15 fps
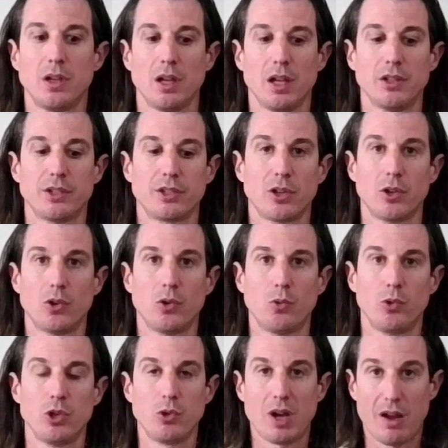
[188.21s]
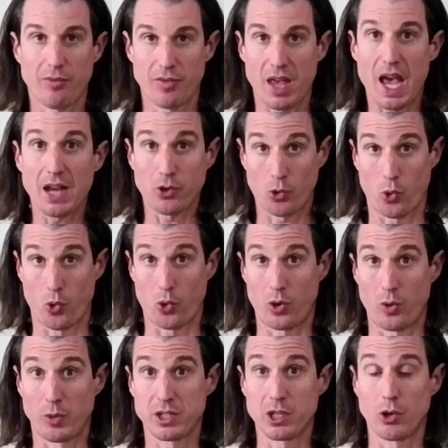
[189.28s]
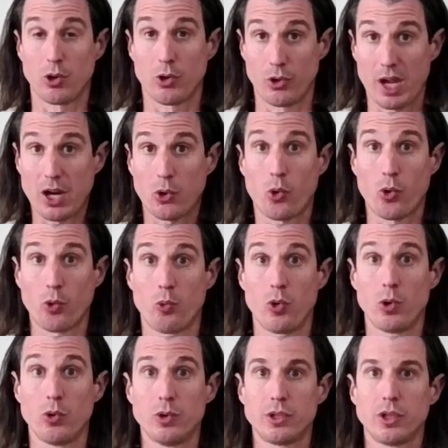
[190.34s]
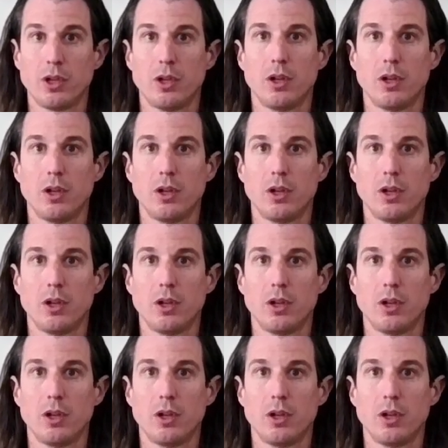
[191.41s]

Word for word: And so when you have that core material, that core wound,